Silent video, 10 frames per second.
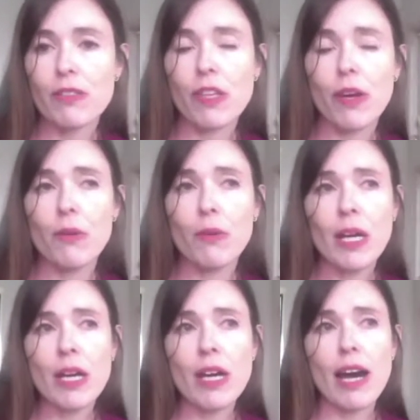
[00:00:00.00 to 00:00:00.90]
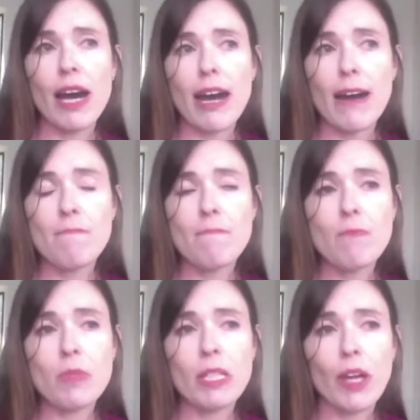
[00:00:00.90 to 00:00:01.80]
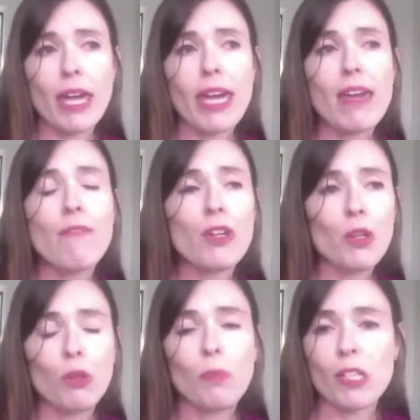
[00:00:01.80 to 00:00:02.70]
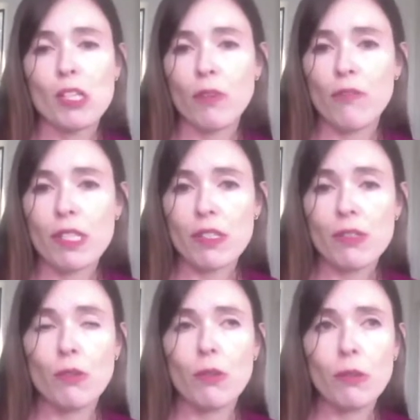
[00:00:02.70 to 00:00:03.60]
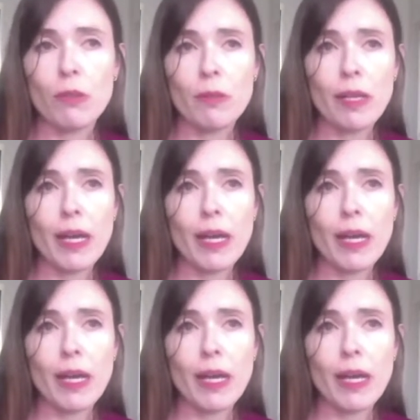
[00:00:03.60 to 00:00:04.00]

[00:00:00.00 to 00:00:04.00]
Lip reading: So if at all possible, visit school,